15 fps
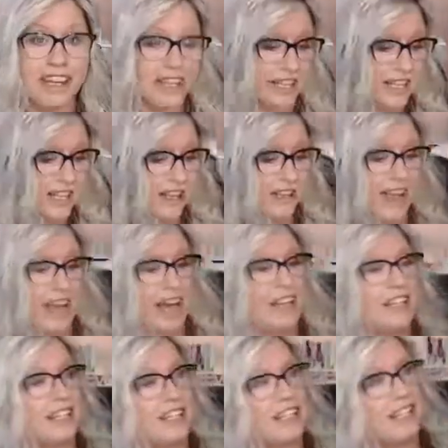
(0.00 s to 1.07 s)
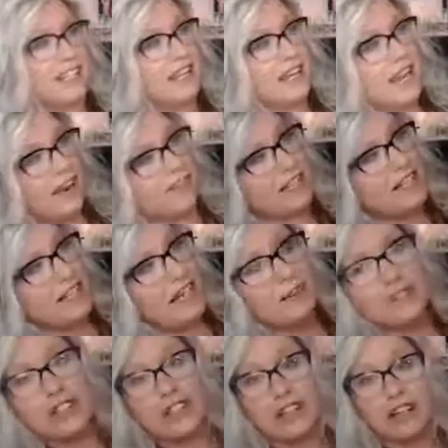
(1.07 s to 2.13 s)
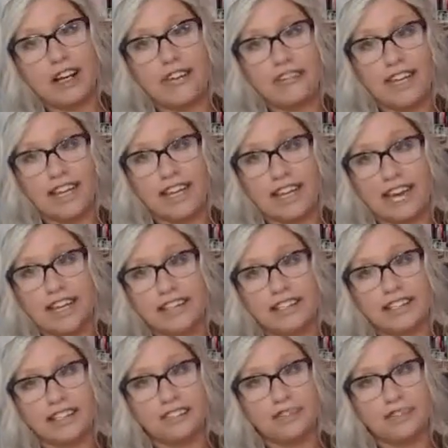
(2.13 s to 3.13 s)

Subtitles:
Now that is, every day will start off like that.